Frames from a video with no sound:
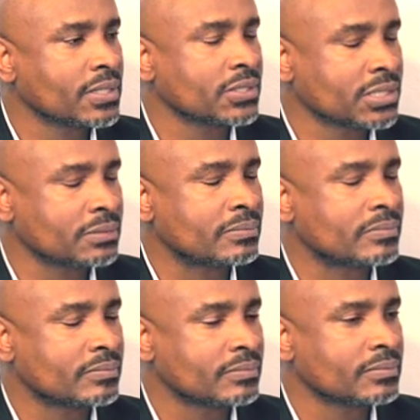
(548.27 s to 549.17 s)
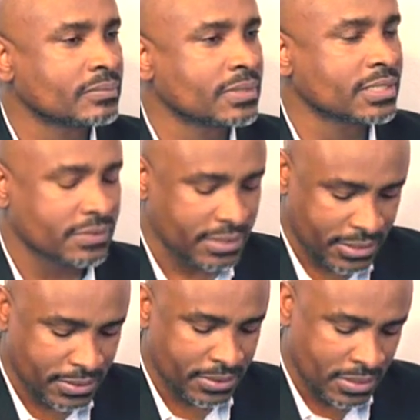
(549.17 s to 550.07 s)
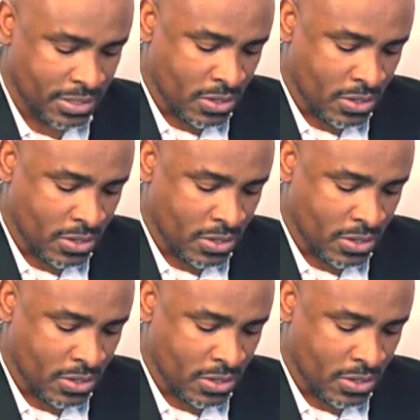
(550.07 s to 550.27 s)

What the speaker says: Awesome. That's very good.